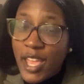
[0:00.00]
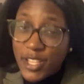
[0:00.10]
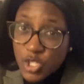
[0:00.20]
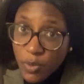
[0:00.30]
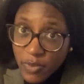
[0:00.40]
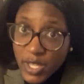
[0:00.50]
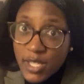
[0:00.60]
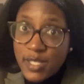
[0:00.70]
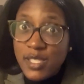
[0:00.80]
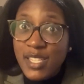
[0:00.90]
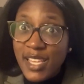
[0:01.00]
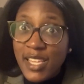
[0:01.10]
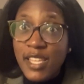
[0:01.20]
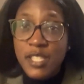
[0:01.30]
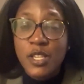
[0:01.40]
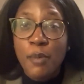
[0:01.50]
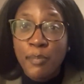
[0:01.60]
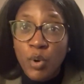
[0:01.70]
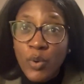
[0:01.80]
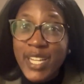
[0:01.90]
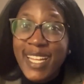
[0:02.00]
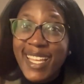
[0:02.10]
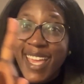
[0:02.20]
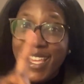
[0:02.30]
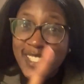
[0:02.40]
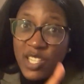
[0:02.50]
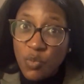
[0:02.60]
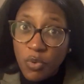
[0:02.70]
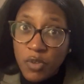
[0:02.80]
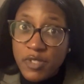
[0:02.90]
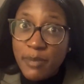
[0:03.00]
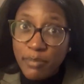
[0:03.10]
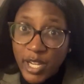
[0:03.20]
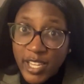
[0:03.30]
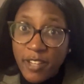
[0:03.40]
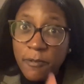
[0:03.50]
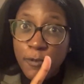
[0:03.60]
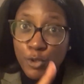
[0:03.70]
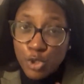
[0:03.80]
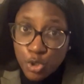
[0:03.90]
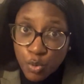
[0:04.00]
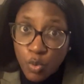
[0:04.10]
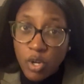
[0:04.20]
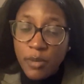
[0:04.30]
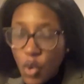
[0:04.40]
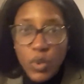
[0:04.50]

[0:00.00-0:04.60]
And so this is a point in KC Wolf's bucket for sure.